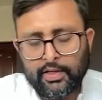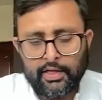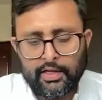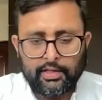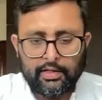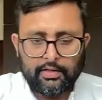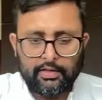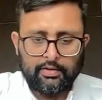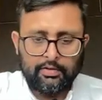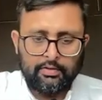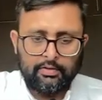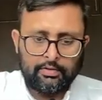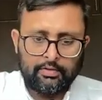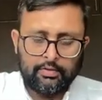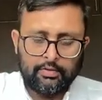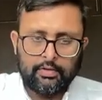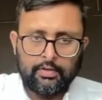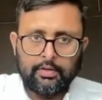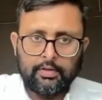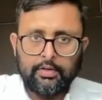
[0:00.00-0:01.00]

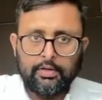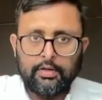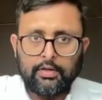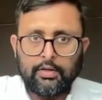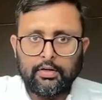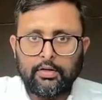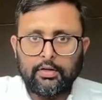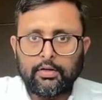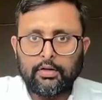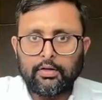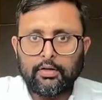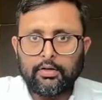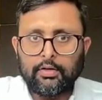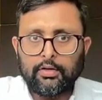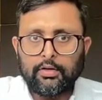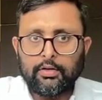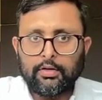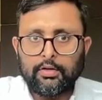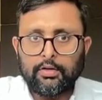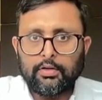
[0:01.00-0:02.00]

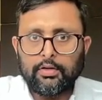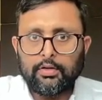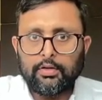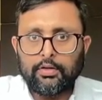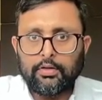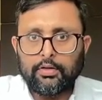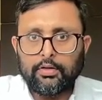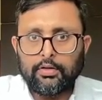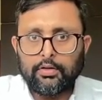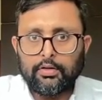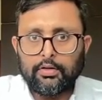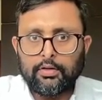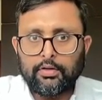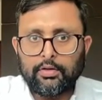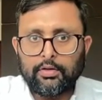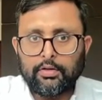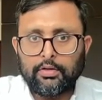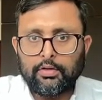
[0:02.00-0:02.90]
Nobody speaks.